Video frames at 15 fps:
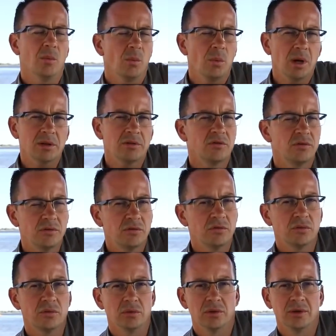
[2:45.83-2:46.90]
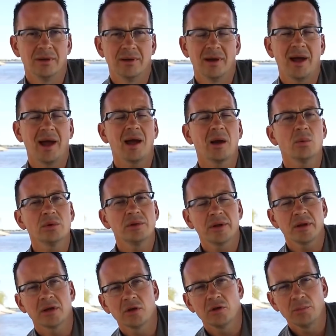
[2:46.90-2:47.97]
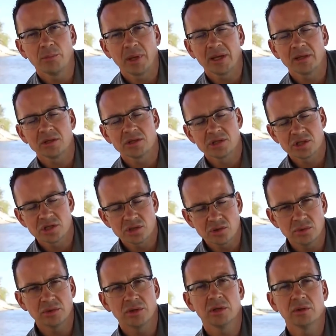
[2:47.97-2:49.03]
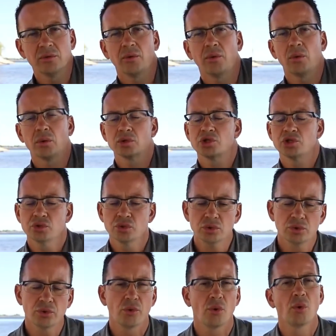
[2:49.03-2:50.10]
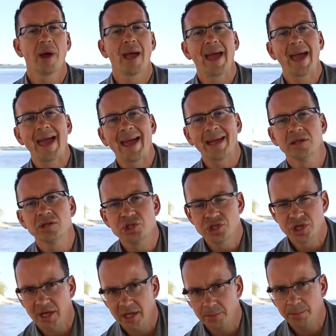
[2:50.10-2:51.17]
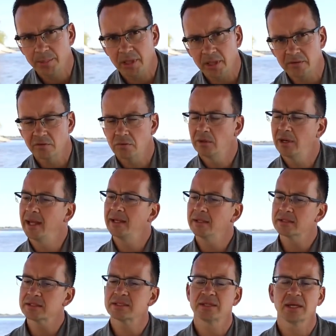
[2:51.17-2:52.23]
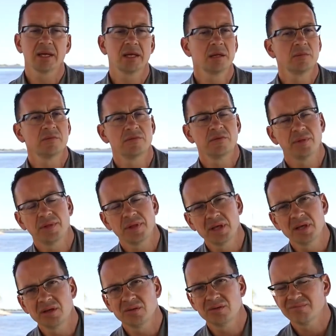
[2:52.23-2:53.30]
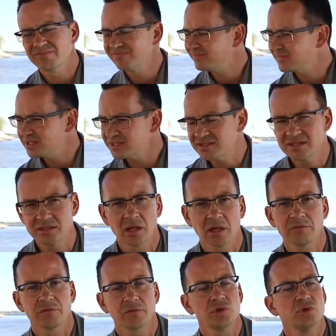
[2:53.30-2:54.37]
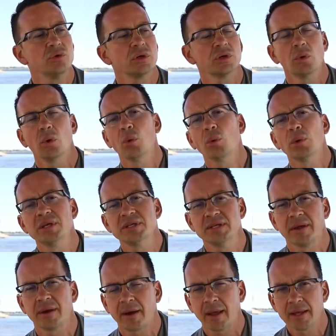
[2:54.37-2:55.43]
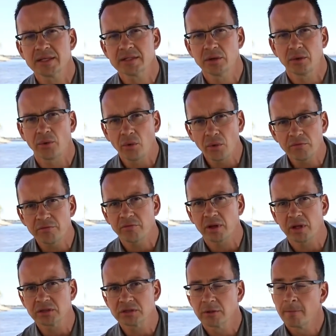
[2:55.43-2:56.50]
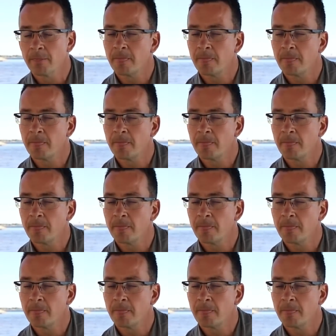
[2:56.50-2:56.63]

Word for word: what to do, I would recommend shooting RAW. Shoot RAW and JPEG. So later stadium, if you think you this is not for you, you can always erase the RAW file.